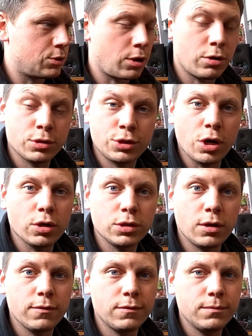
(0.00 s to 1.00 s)
shocks
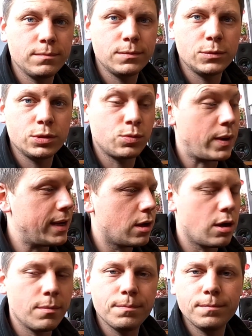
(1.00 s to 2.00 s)
off, swing
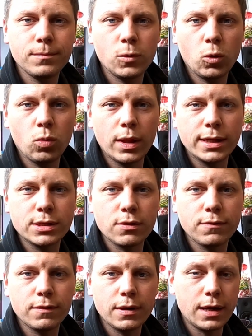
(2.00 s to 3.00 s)
arm, all that
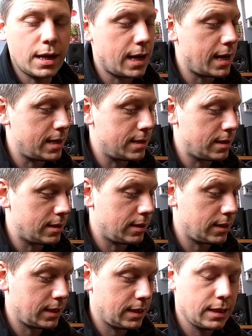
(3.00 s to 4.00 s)
stuff, and
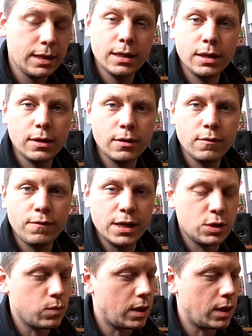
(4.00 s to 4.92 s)
finish